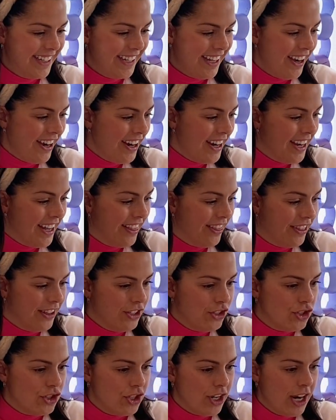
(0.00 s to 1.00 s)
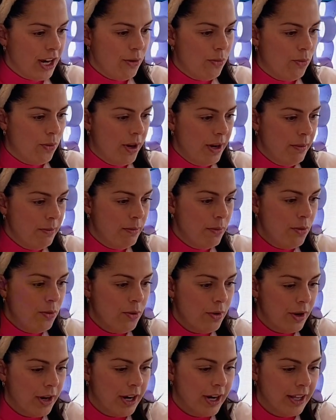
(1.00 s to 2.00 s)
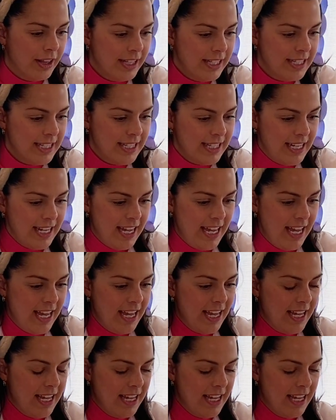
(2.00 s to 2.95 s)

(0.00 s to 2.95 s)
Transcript: All right, let's try one more. Let's see.